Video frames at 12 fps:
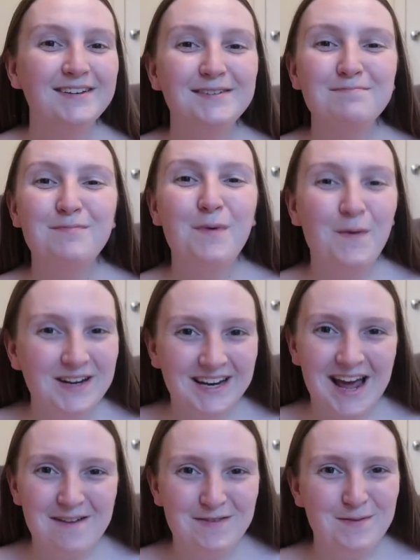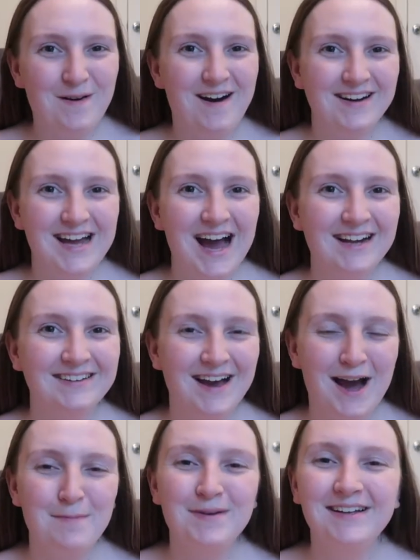Good morning everyone and
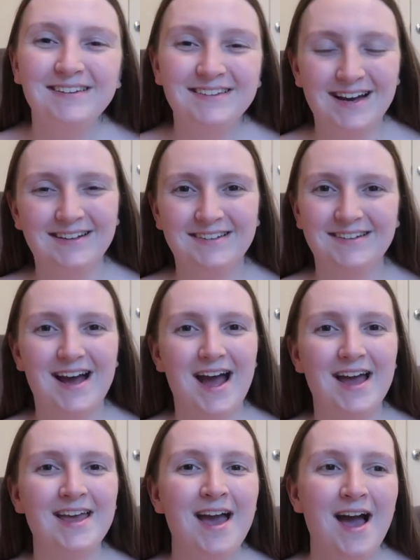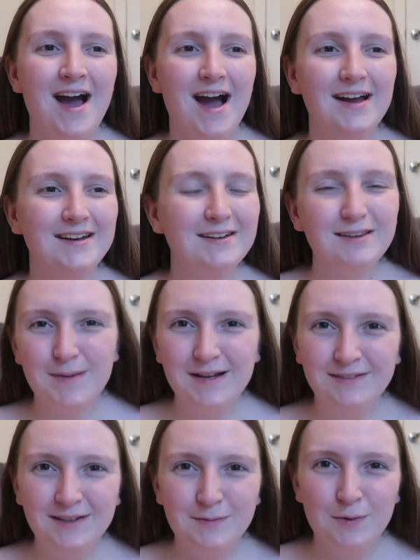happy Saturday. I didn't
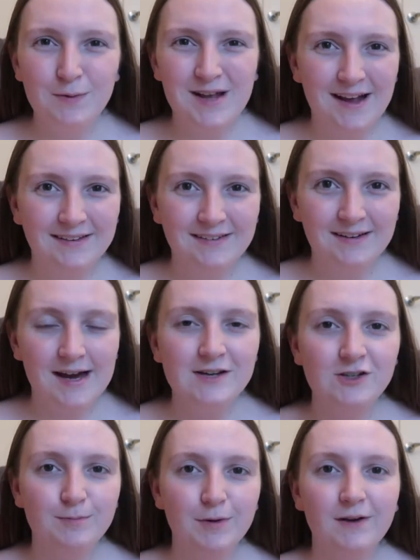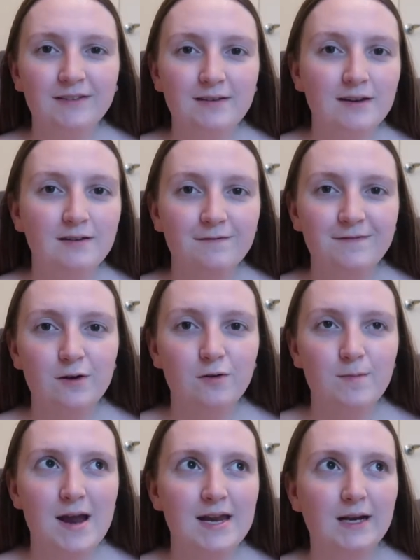speak to you all yesterday just because I didn't
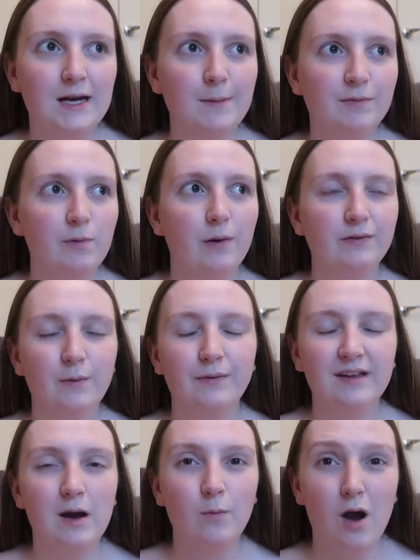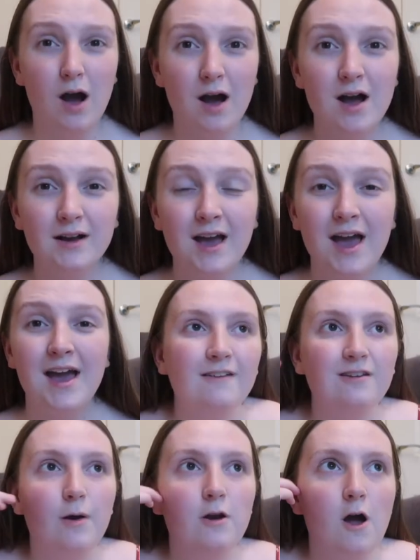film any clips whilst I was at work.
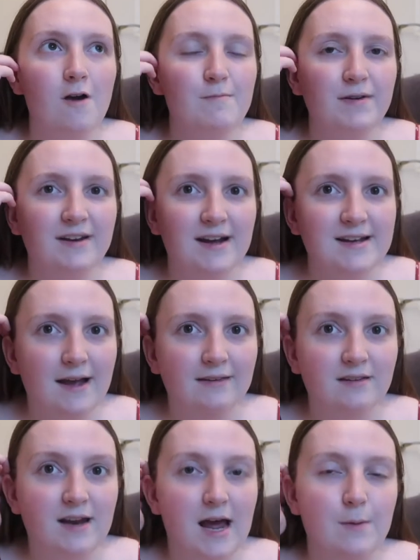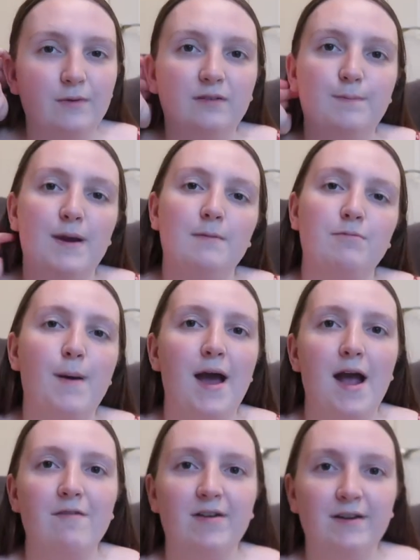So a lot of my day yesterday was spent
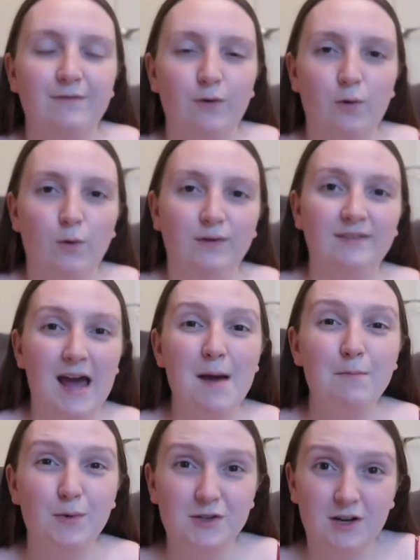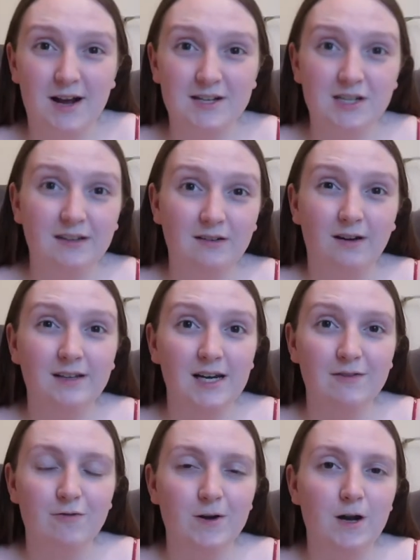preparing for STEP, which I actually start
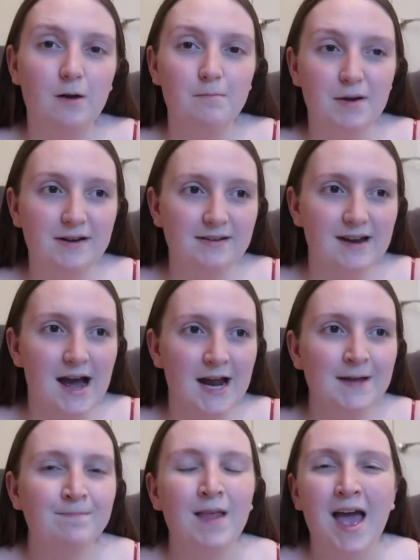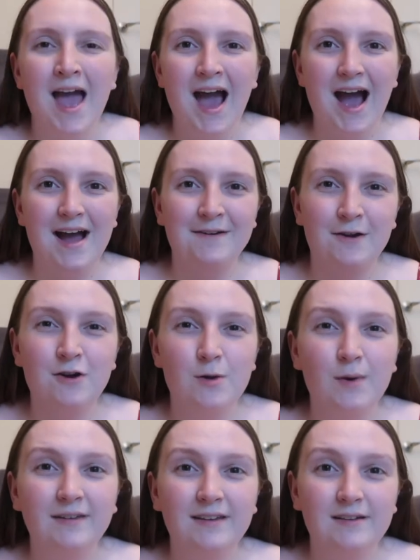delivering on Monday. And I
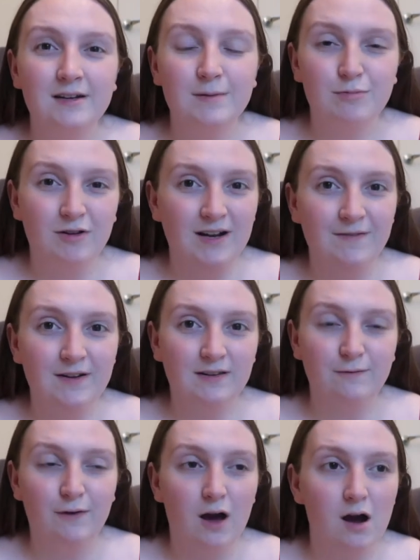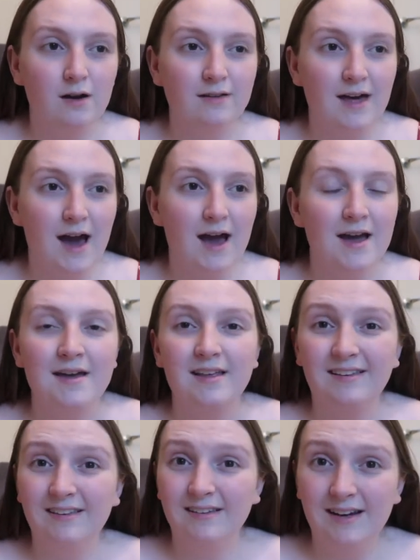know I said in a previous vlog that
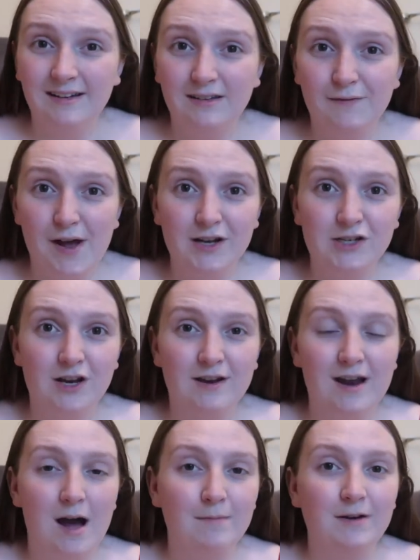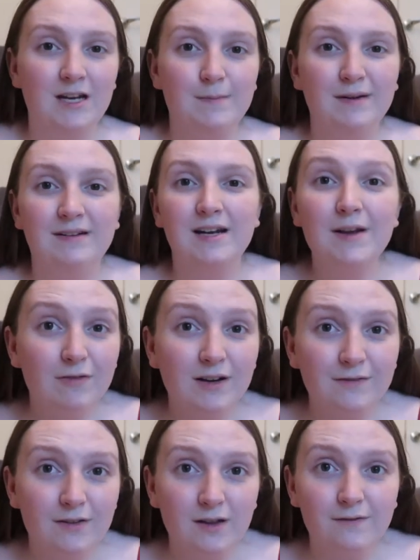this is an intervention that I'm going to be
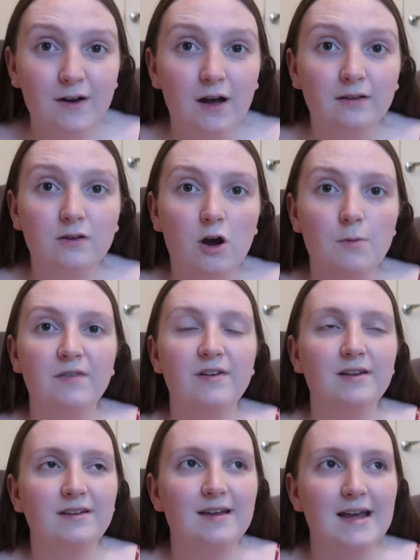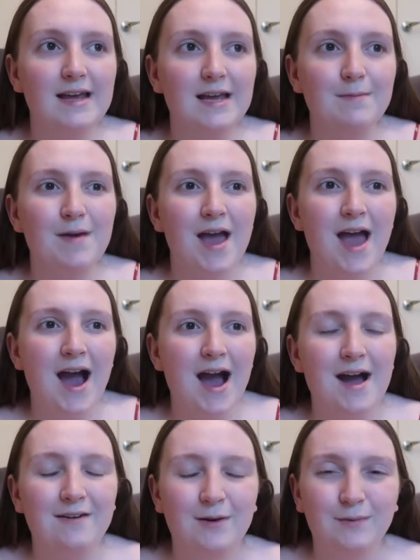delivering for the first time within the team,
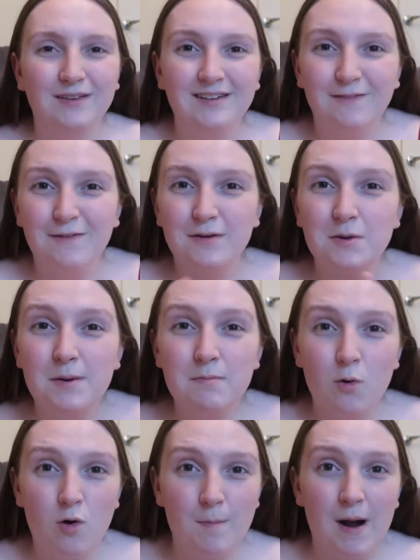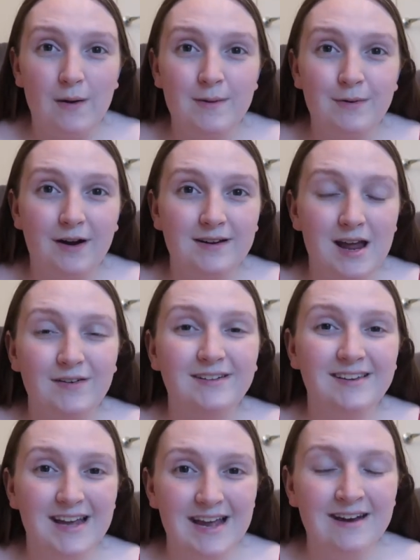and I was going to fill you in more about it but I never
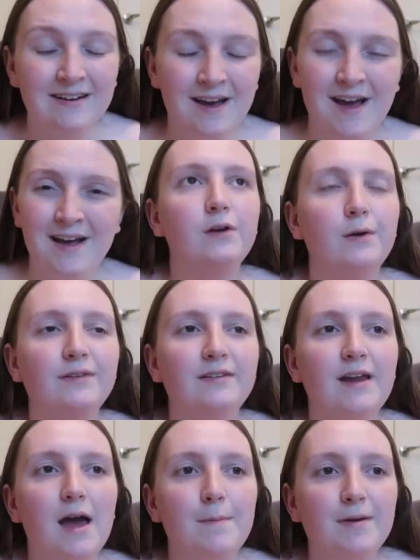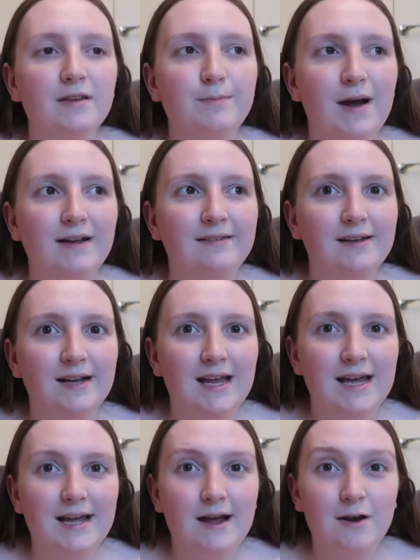did. So STEP is
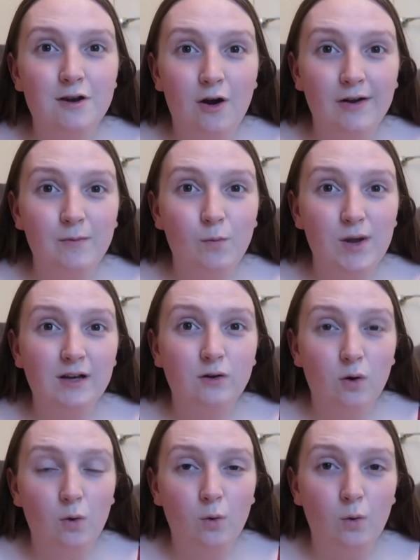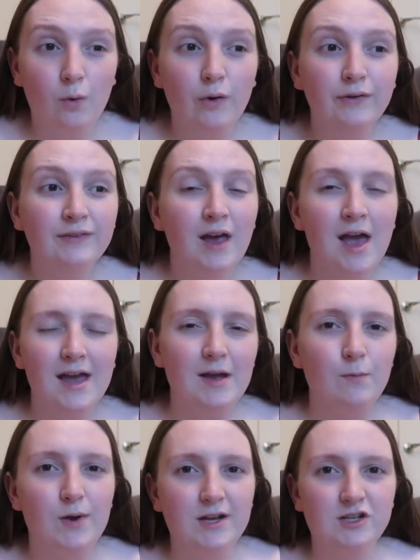basically a nine week course
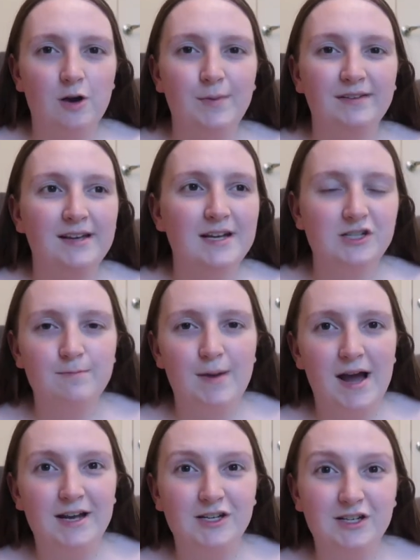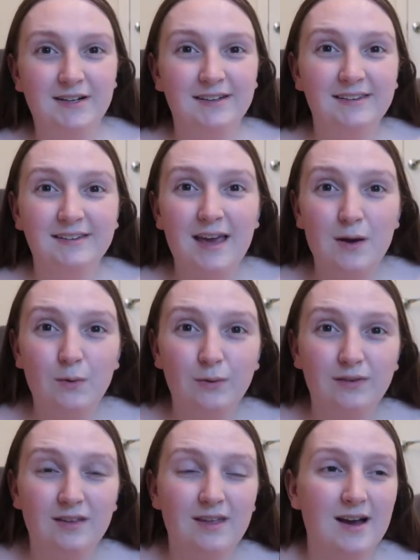in which I'll be teaching patients
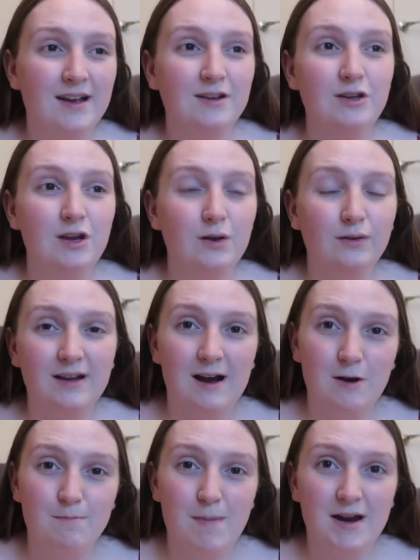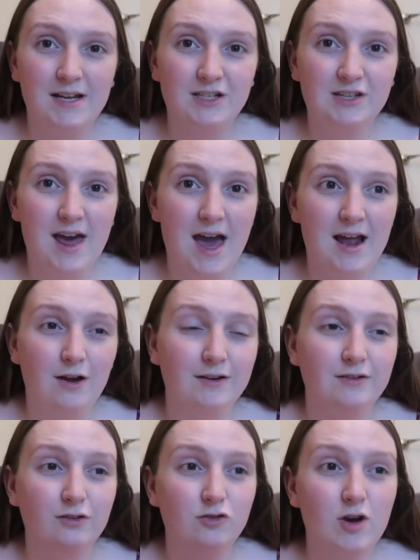skills that they can use to help manage their
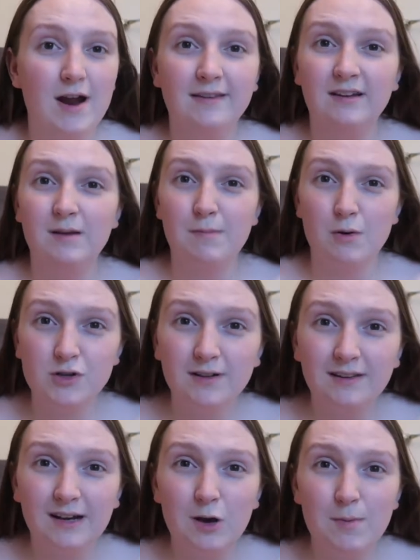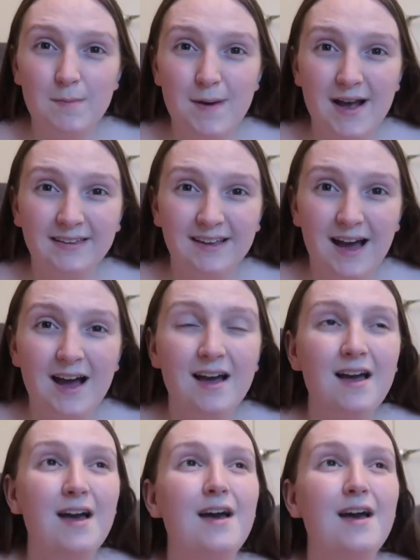like distress stress and emotions a little bit better.